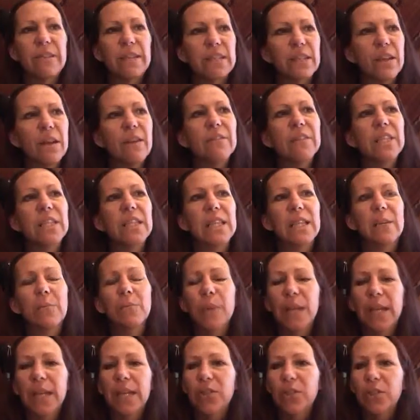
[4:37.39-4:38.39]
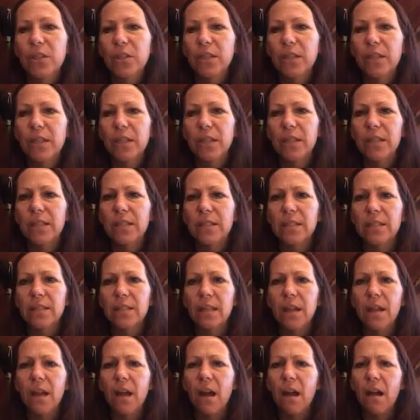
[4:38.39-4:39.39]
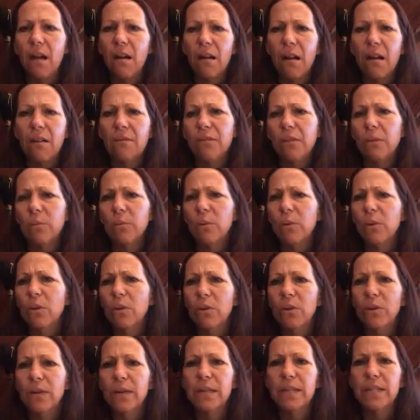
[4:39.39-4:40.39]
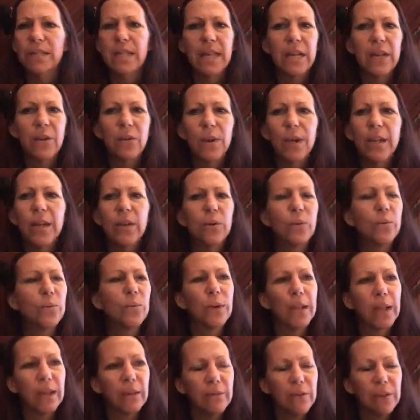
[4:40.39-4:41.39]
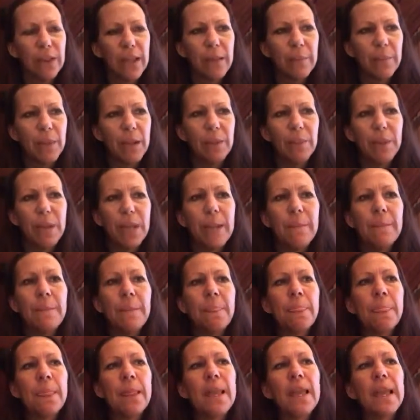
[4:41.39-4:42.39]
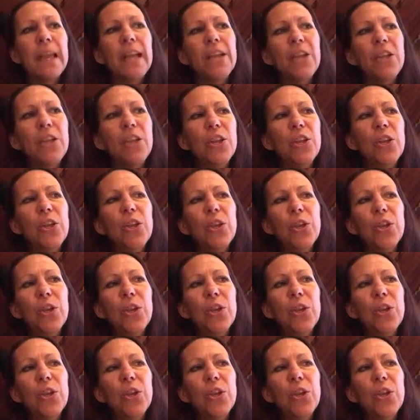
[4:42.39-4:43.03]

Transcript: He's obviously impatient. He's uncomfortable, or he's angry, or whatever that may be. And